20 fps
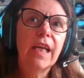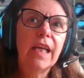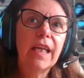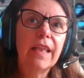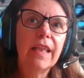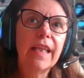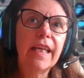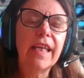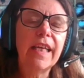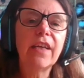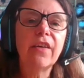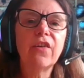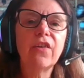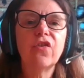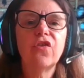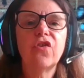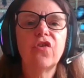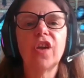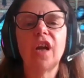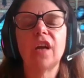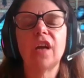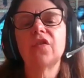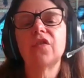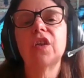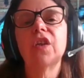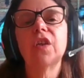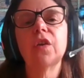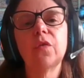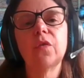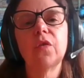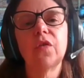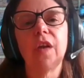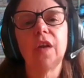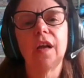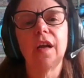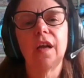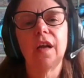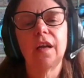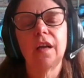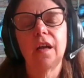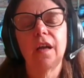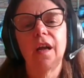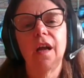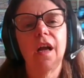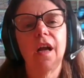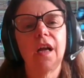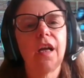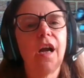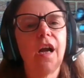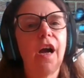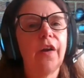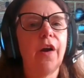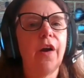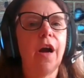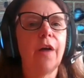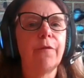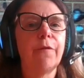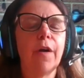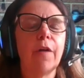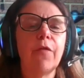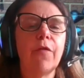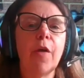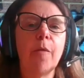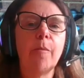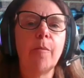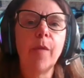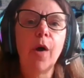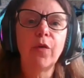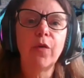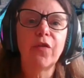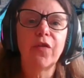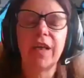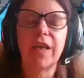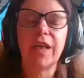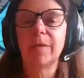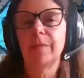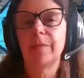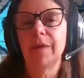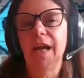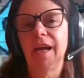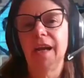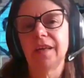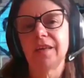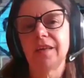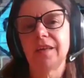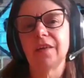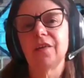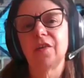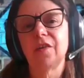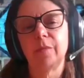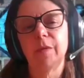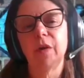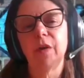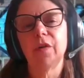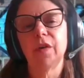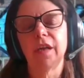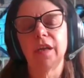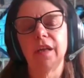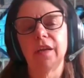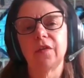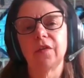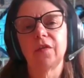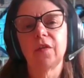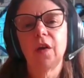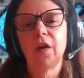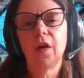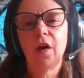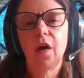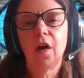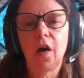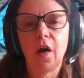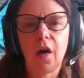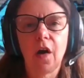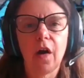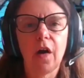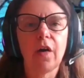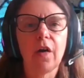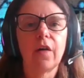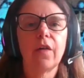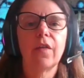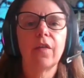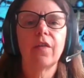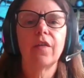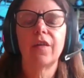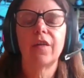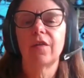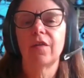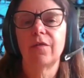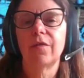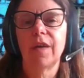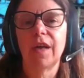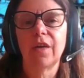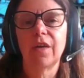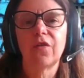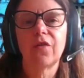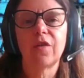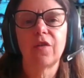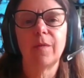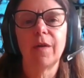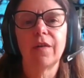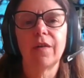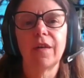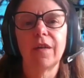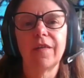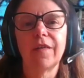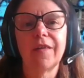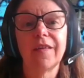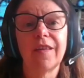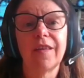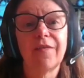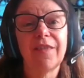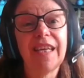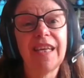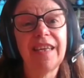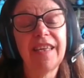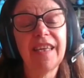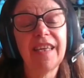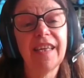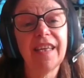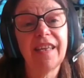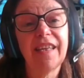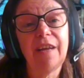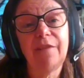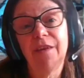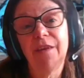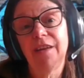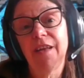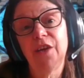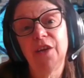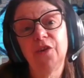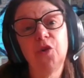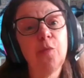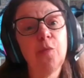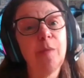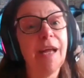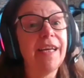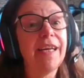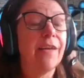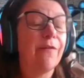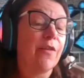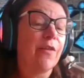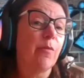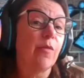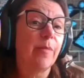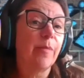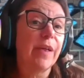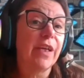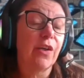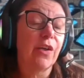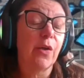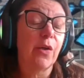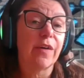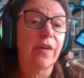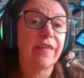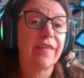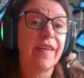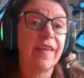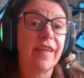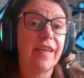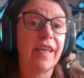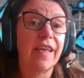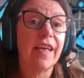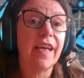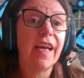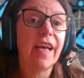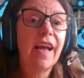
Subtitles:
they didn't just use a cutoff of the most impacted communities are the disadvantaged communities, because if they did, they felt like too many of them would be in New York City,